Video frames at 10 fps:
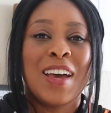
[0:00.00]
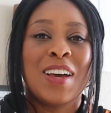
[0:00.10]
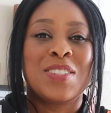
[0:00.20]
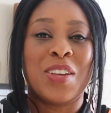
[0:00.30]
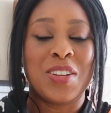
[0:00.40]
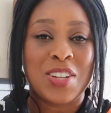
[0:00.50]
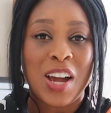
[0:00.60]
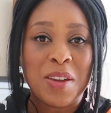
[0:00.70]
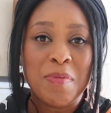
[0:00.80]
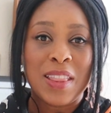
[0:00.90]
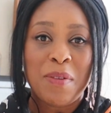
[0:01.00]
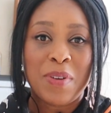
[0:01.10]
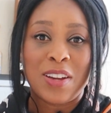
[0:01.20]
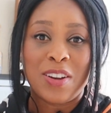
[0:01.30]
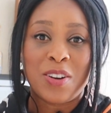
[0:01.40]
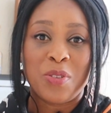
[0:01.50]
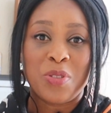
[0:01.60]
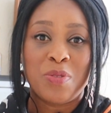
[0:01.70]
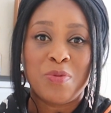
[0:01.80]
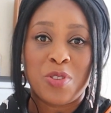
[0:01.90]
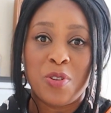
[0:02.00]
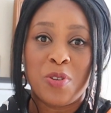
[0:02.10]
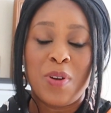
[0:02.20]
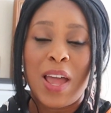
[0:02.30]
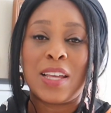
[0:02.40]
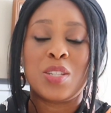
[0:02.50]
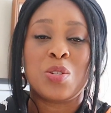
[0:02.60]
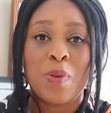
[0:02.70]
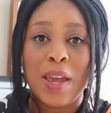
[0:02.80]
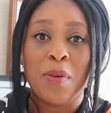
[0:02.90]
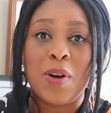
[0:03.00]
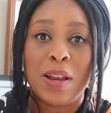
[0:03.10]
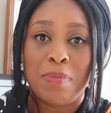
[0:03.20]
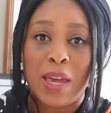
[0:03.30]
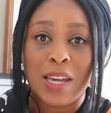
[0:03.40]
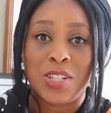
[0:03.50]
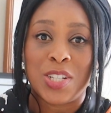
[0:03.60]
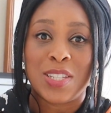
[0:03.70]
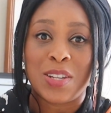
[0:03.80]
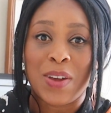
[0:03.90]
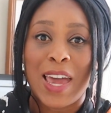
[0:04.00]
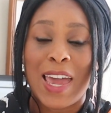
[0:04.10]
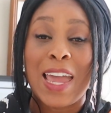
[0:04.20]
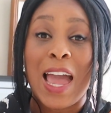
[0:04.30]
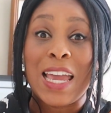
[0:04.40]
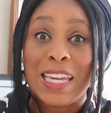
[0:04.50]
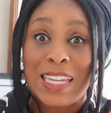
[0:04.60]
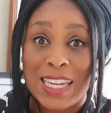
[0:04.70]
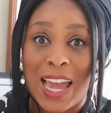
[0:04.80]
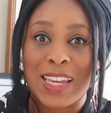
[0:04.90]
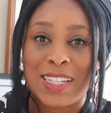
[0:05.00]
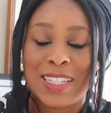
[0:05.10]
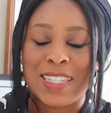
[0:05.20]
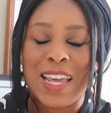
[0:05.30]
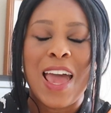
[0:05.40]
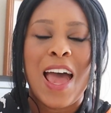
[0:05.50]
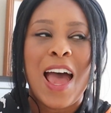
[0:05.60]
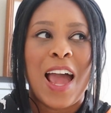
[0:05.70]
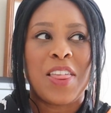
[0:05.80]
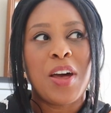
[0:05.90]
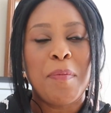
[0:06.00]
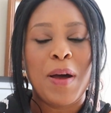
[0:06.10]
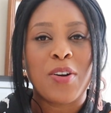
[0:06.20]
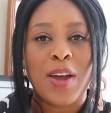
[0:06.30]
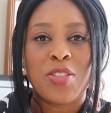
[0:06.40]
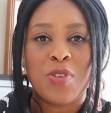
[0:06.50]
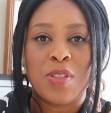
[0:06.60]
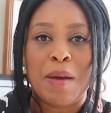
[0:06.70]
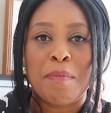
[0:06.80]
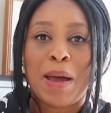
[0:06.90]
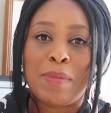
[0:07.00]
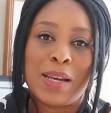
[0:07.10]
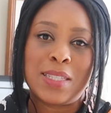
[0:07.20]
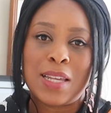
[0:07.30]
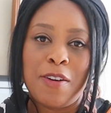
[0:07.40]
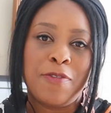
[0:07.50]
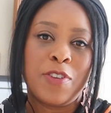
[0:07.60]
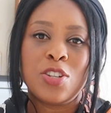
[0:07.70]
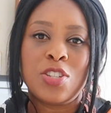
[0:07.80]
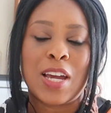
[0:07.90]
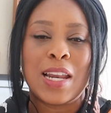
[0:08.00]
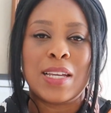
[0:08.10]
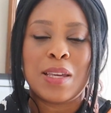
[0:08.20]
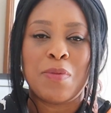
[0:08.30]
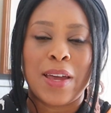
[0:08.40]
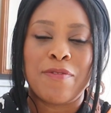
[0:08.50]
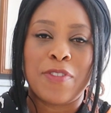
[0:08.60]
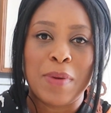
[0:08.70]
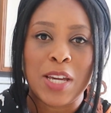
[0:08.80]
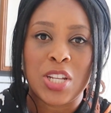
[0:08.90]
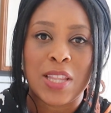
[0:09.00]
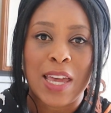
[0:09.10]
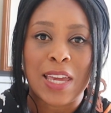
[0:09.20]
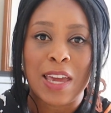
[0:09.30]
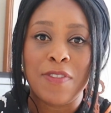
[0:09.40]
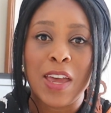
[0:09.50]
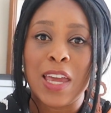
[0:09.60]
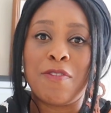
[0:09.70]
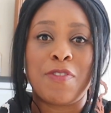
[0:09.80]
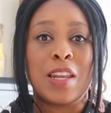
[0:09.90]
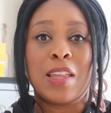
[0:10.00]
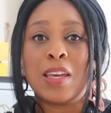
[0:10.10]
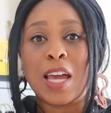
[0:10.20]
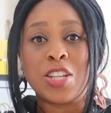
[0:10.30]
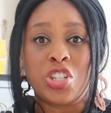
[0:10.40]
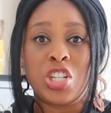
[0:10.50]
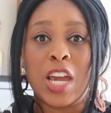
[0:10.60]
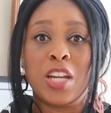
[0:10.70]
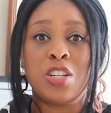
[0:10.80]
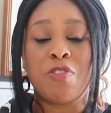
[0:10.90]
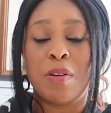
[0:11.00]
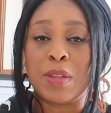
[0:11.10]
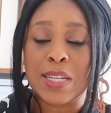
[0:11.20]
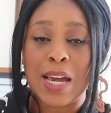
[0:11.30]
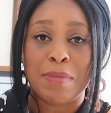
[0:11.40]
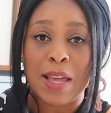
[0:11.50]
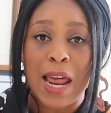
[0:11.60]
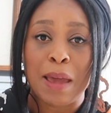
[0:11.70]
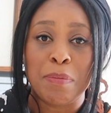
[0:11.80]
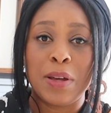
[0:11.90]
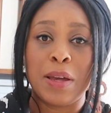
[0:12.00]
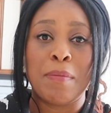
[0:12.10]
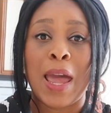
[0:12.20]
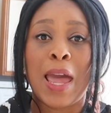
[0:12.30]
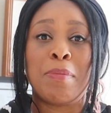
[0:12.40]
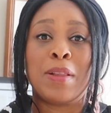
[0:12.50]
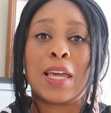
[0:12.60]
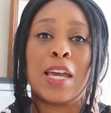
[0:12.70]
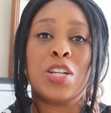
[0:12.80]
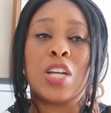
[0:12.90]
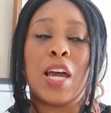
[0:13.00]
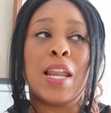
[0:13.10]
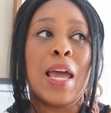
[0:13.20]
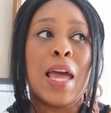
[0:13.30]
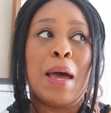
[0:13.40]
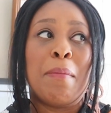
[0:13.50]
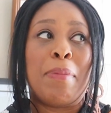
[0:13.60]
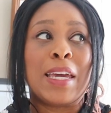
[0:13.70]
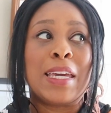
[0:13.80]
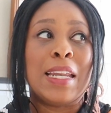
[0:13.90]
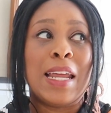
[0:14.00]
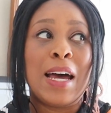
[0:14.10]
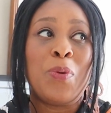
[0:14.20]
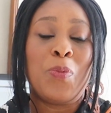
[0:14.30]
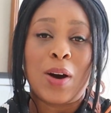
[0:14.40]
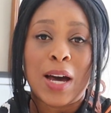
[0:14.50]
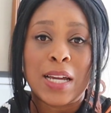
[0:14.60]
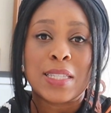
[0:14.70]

So the document that we're going to go through has 21 pages, okay? Yikes. I thought about going through them by myself first to kind of see what information they're giving, if anything has changed from the time that I put in my application. But you know what?